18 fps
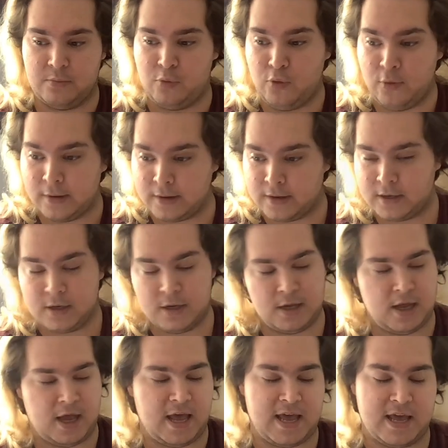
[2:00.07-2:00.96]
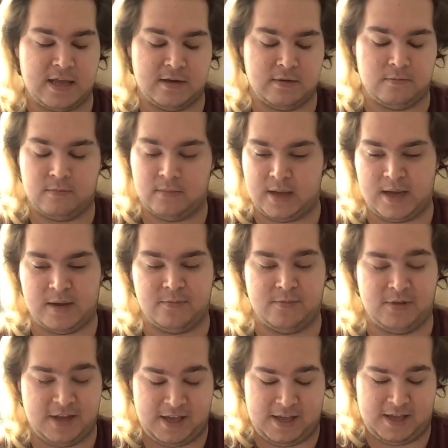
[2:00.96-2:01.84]
more. And I'll
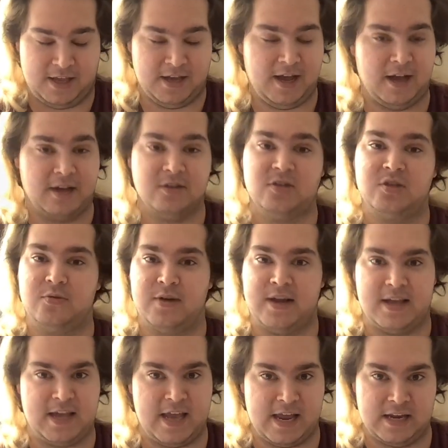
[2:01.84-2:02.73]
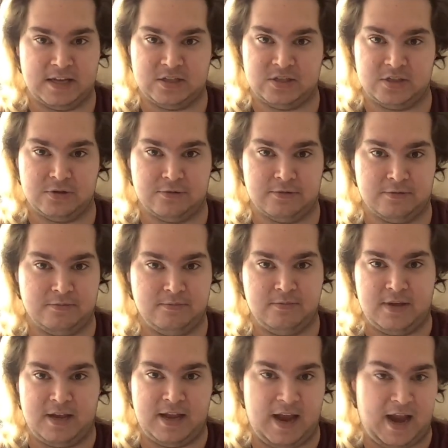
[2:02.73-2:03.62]
do what I can to do
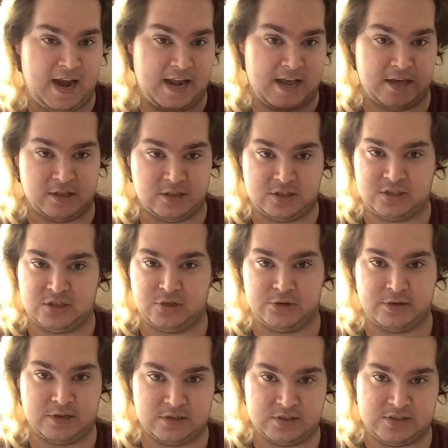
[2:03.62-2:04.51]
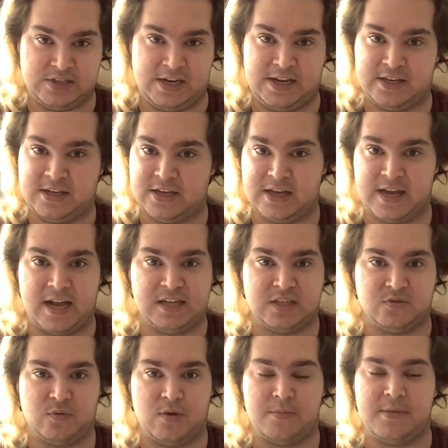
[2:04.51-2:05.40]
any other tutorials that you guys
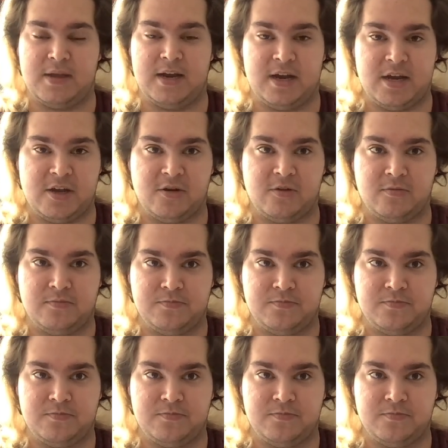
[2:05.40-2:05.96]
want me to do.